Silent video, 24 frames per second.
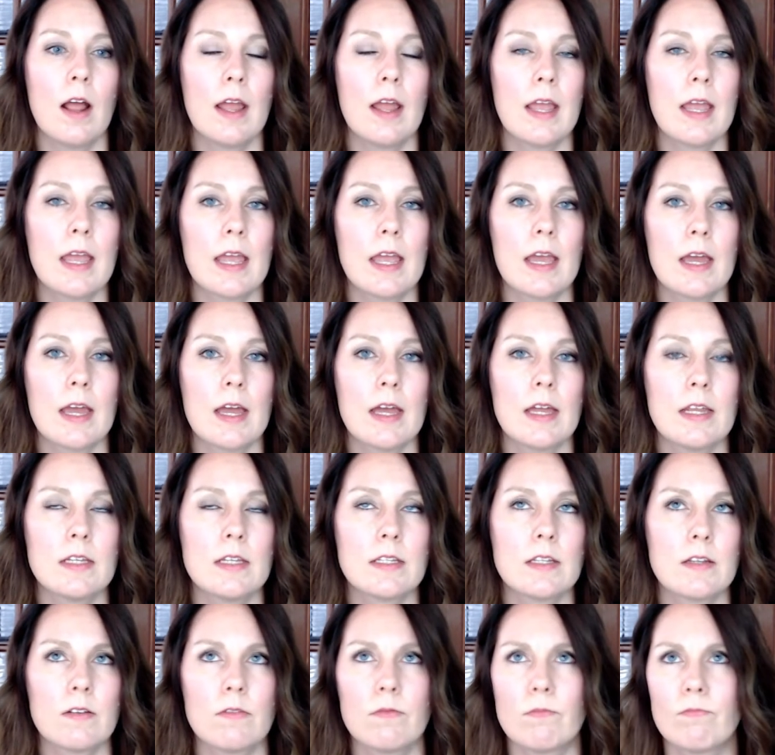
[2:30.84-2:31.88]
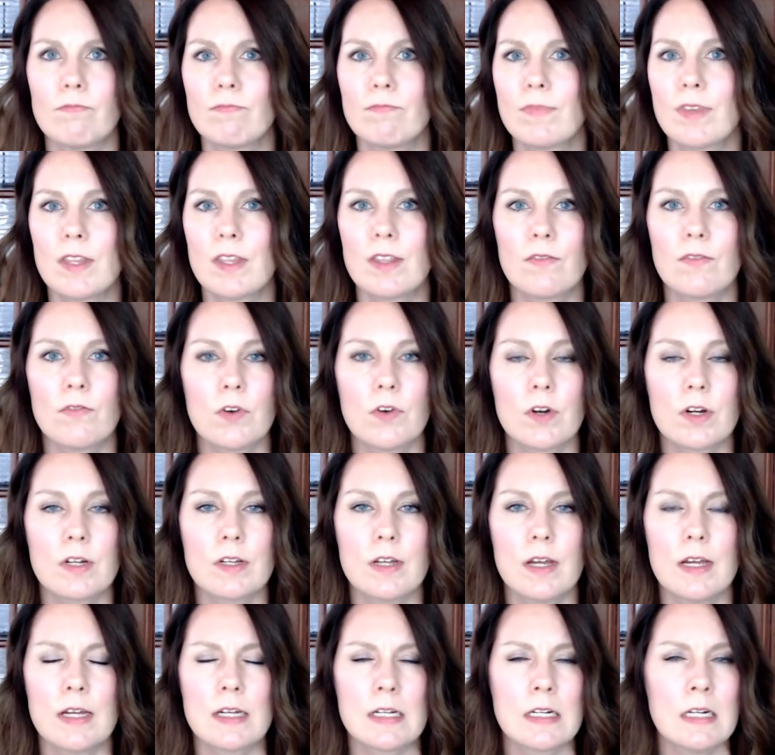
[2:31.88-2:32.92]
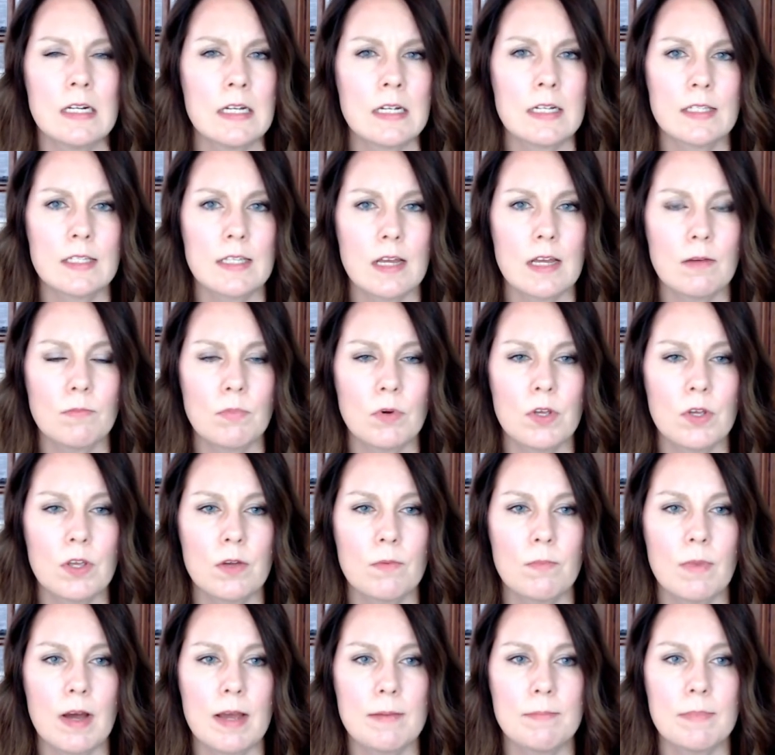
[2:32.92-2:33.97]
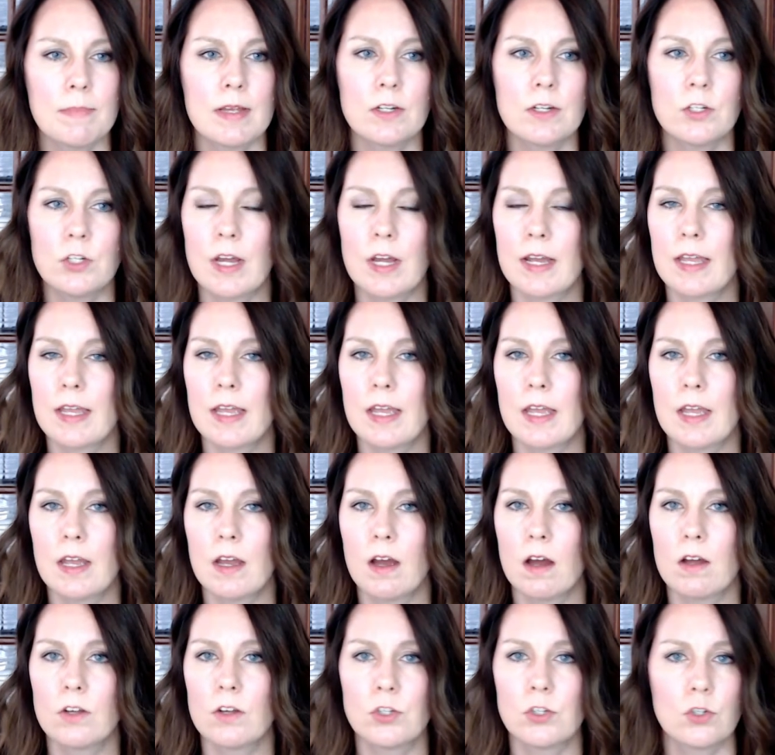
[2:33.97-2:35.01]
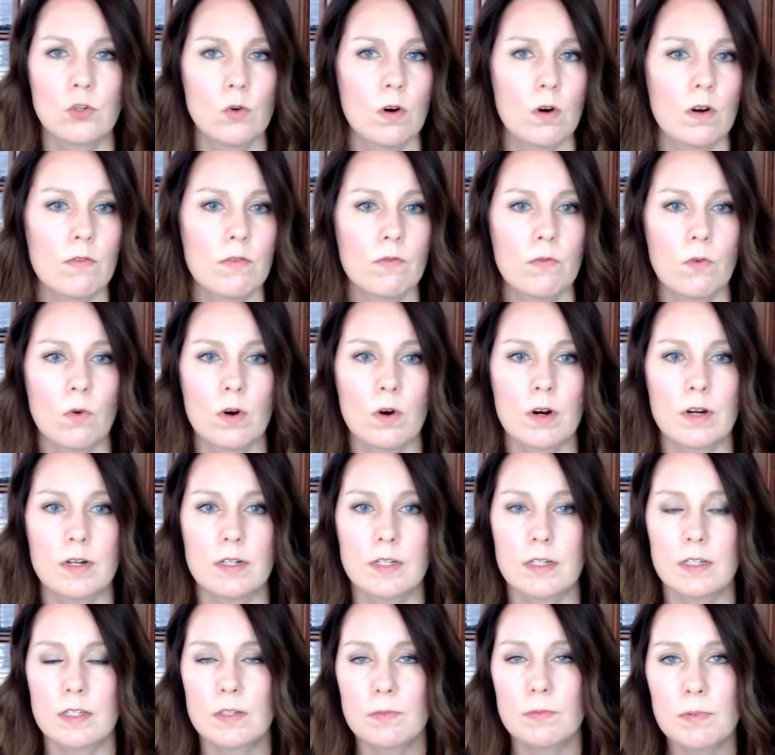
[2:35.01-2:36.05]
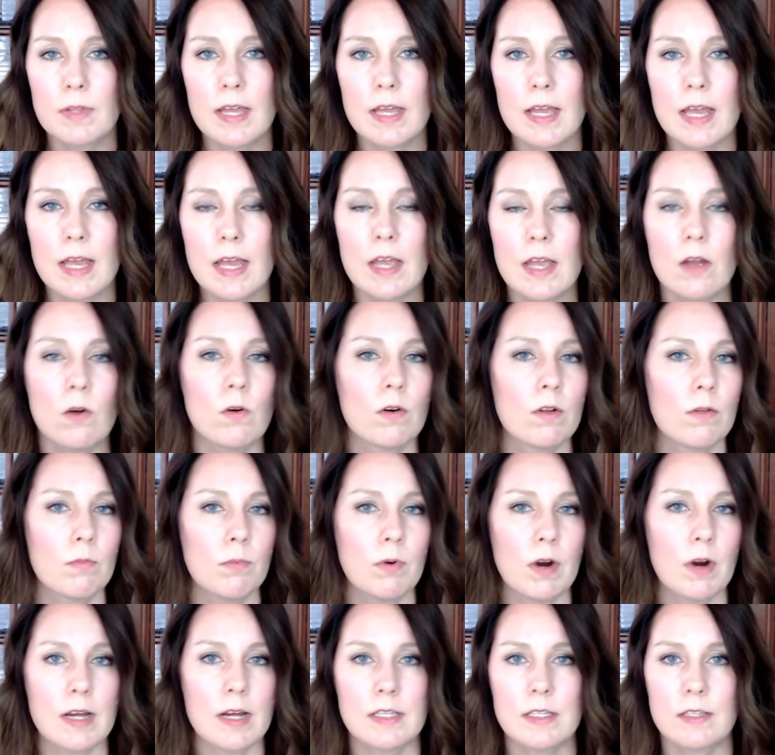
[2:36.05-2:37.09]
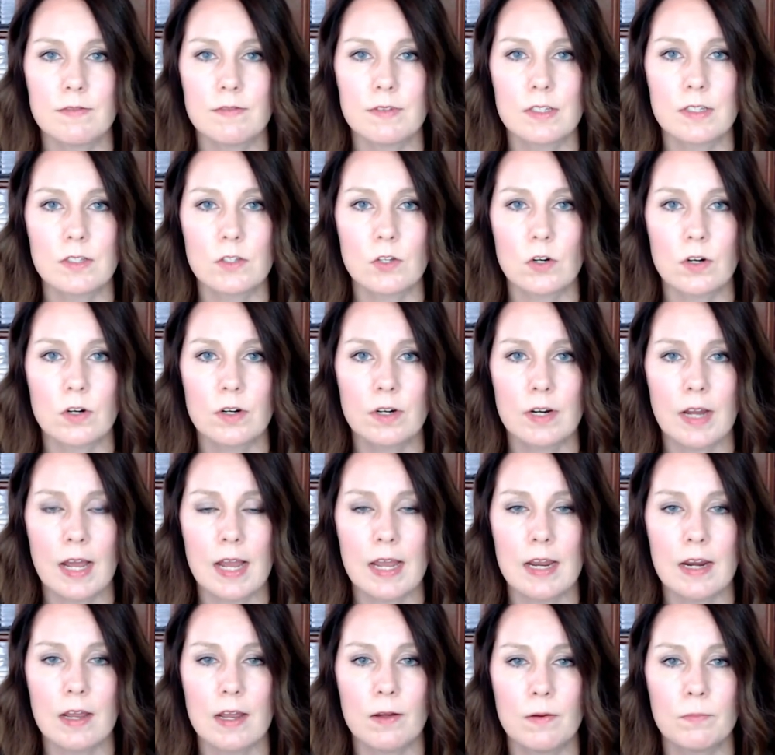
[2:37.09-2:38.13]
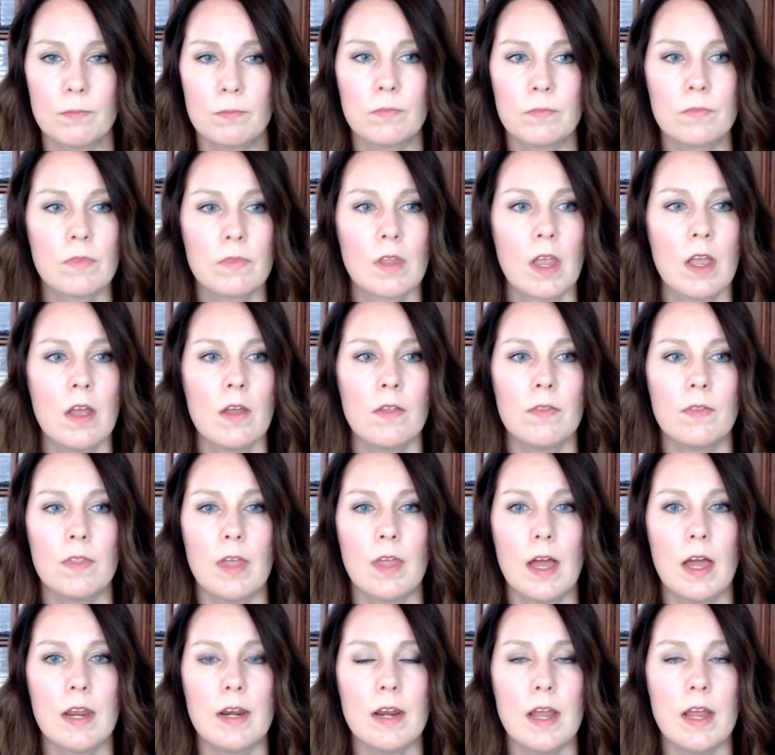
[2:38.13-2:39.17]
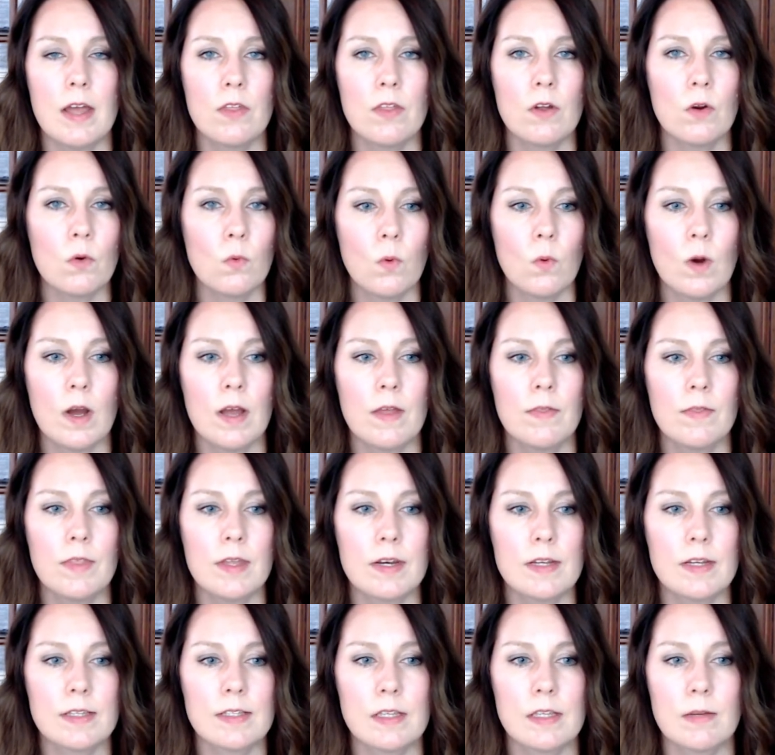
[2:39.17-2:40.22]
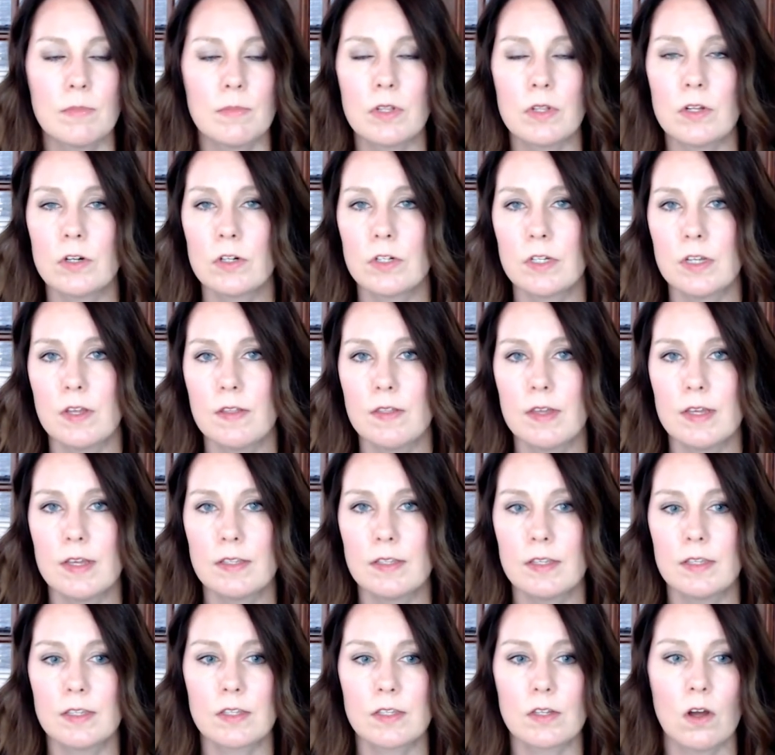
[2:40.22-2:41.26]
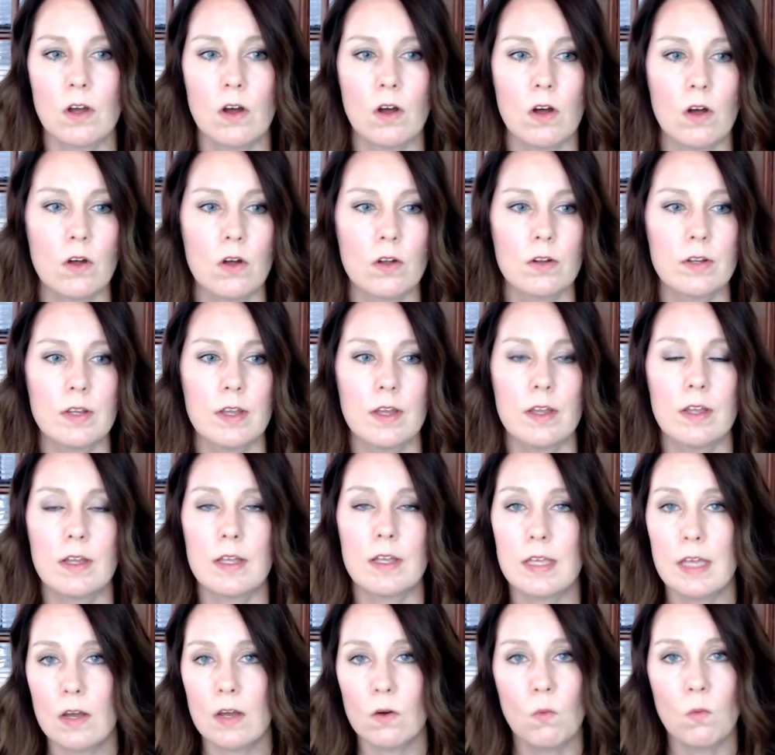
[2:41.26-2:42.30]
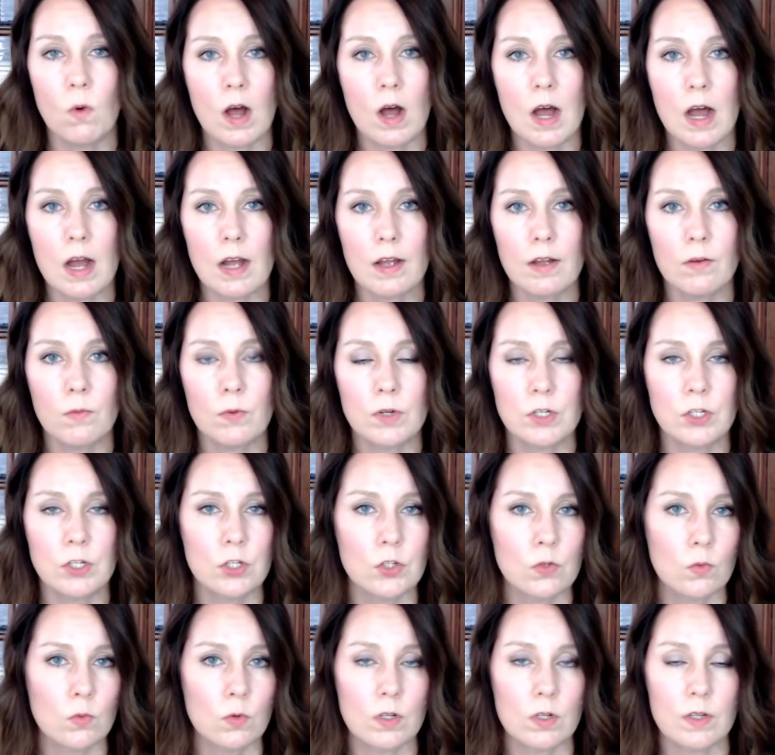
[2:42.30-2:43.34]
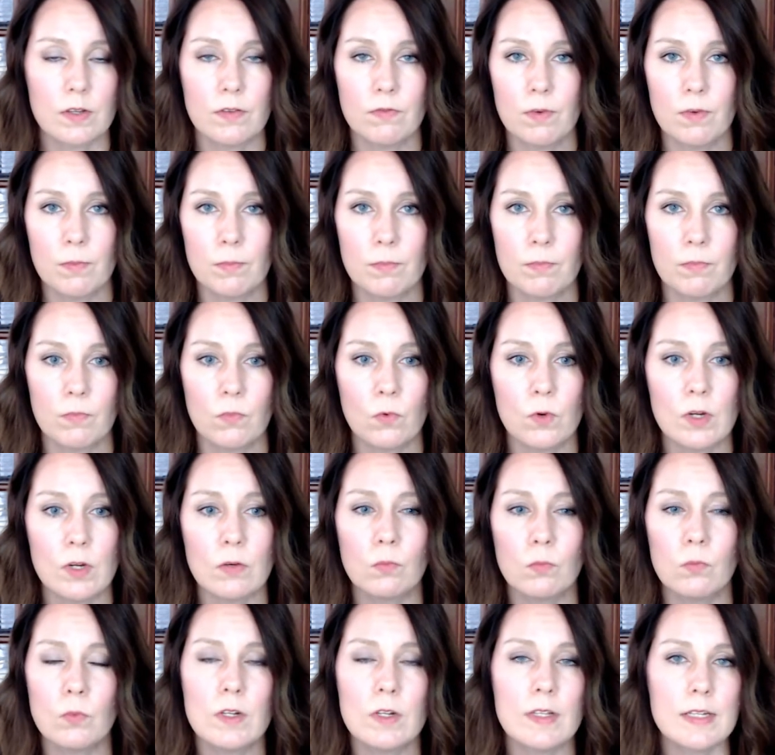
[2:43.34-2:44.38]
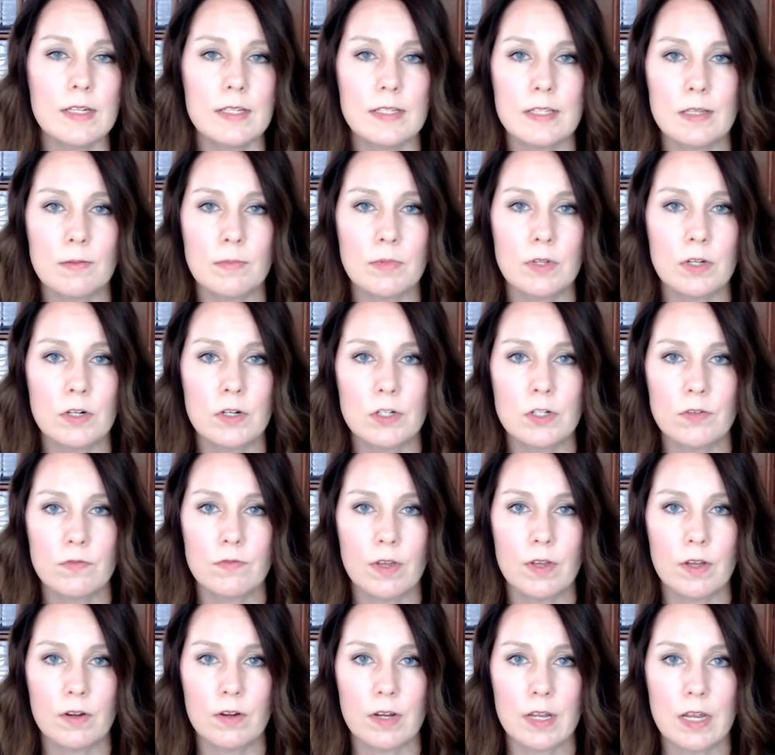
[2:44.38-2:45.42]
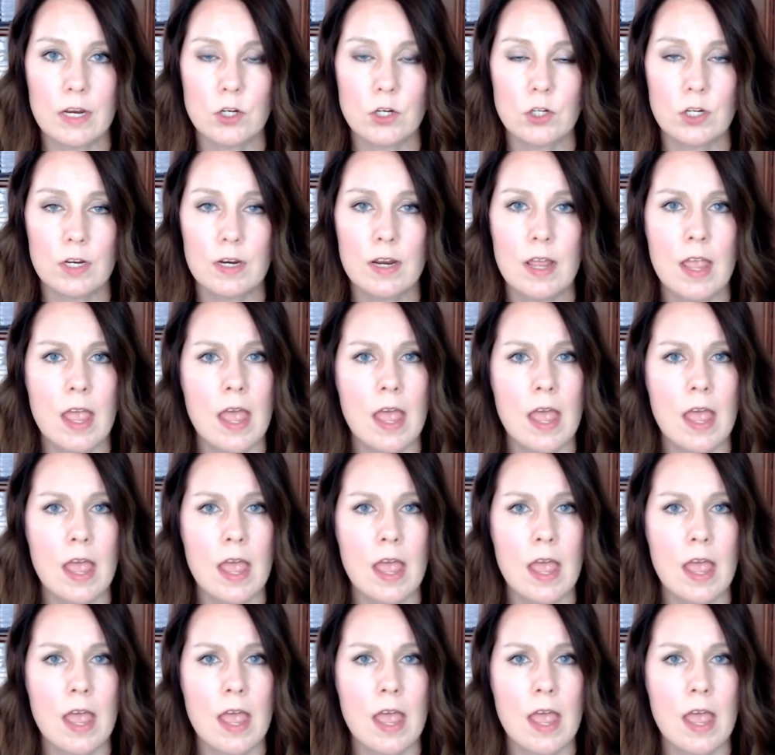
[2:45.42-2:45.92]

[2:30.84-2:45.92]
And for an example, you might be checking a store for a display or the price of a certain item. Another one that is similar to this is called GigWalk, which is really similar to Field Agent,